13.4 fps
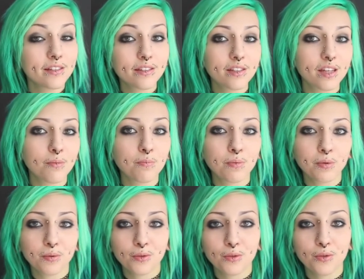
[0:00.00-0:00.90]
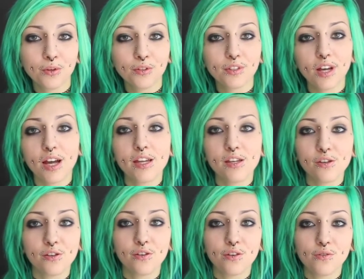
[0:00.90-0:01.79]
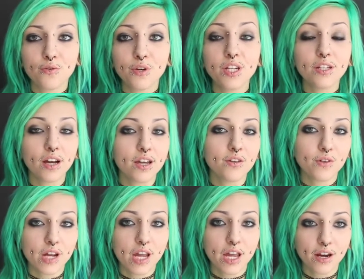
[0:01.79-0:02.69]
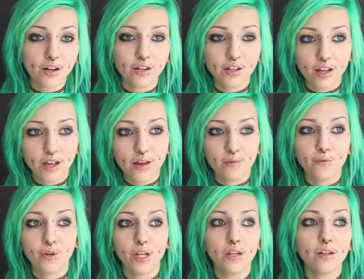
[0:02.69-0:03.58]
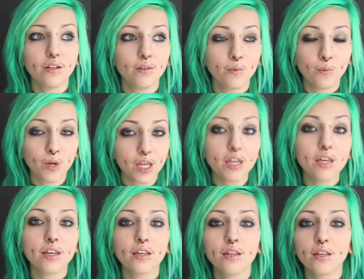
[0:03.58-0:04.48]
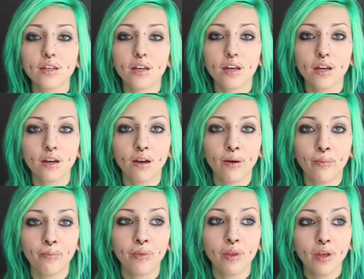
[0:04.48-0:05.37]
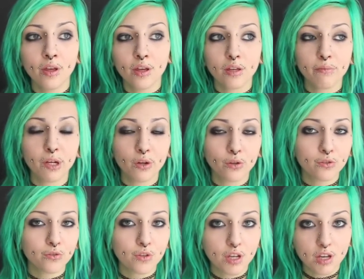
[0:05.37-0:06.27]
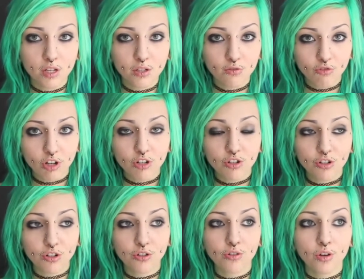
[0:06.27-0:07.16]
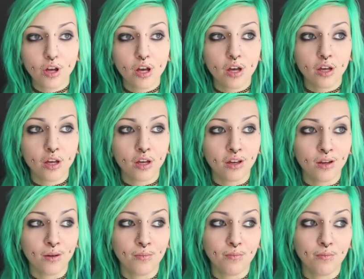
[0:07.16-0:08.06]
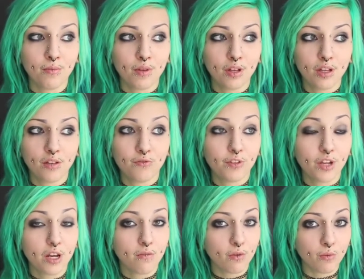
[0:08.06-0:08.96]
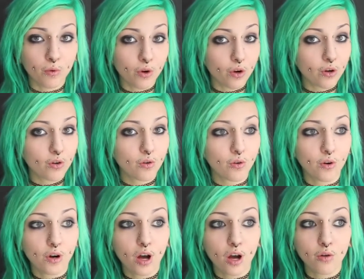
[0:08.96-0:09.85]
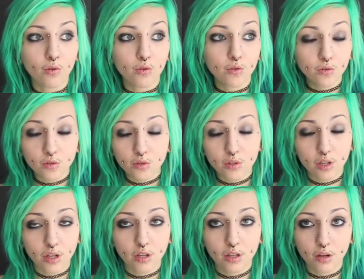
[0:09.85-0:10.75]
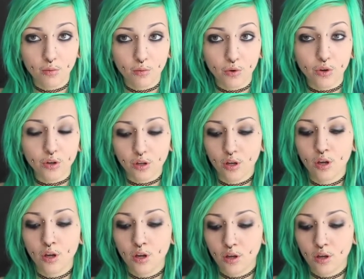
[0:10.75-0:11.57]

skip to re-dye your hair every week. It belongs to your hair structure, if they even work or how good they work,